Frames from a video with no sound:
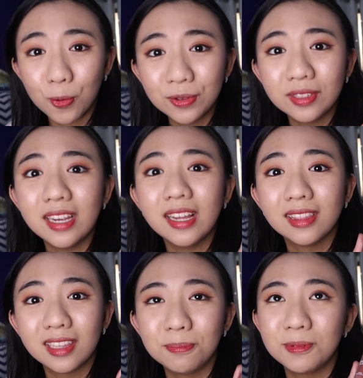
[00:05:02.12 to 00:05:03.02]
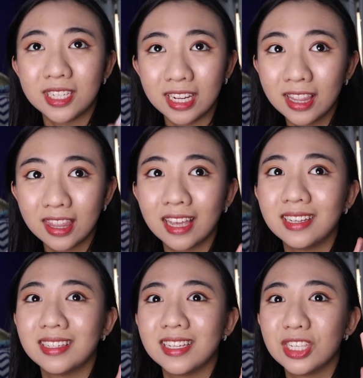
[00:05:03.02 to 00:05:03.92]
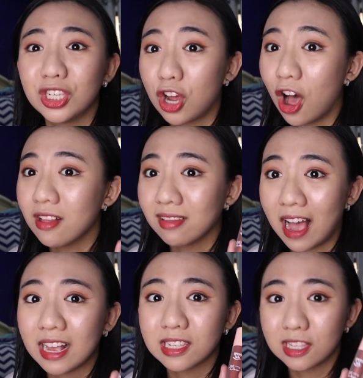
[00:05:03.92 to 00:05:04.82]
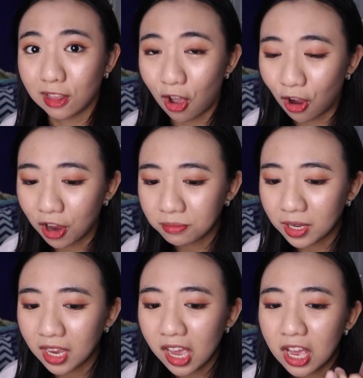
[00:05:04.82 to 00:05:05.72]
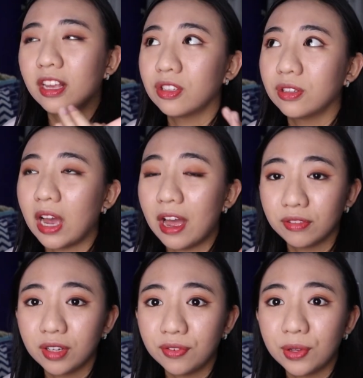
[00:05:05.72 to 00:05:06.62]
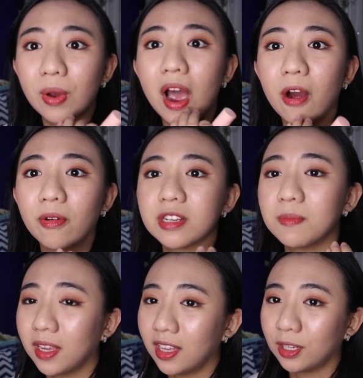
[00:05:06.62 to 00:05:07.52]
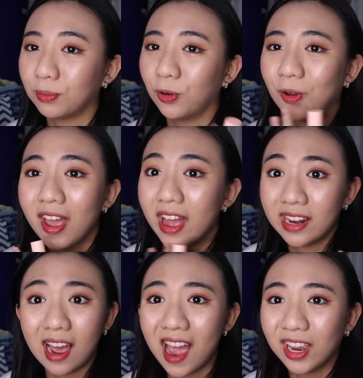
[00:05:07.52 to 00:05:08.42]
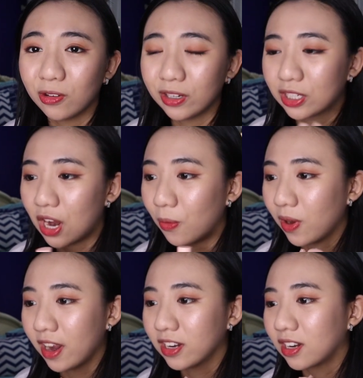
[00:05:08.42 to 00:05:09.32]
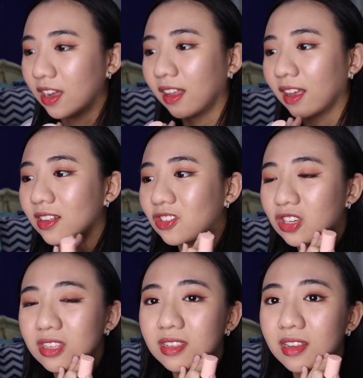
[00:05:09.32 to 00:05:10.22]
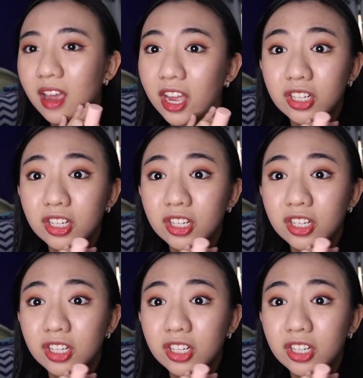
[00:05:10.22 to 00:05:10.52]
only lip tint that does not last long on me. So after a few hours, makita mo, nahayag ko na siya, wala na siya, like it just